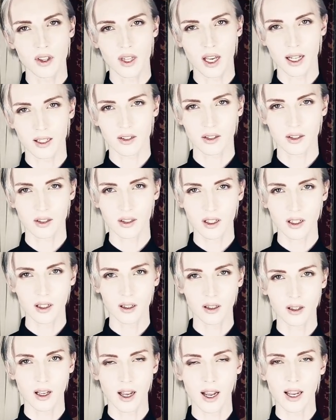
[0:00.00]
that
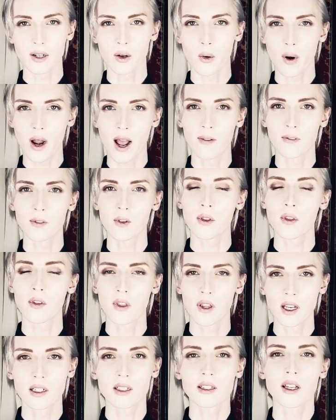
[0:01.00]
skill. I don't have to
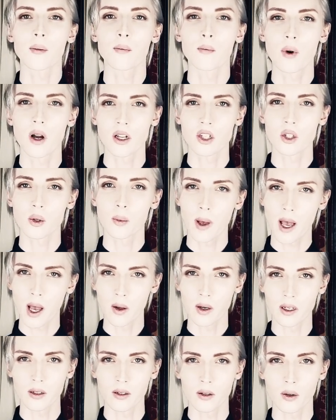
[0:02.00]
think that much
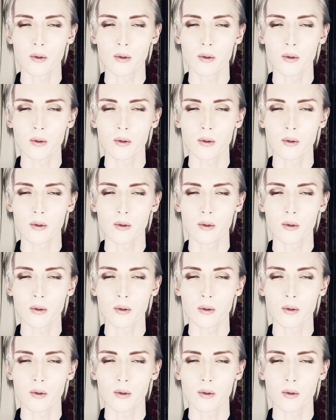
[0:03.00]
about it.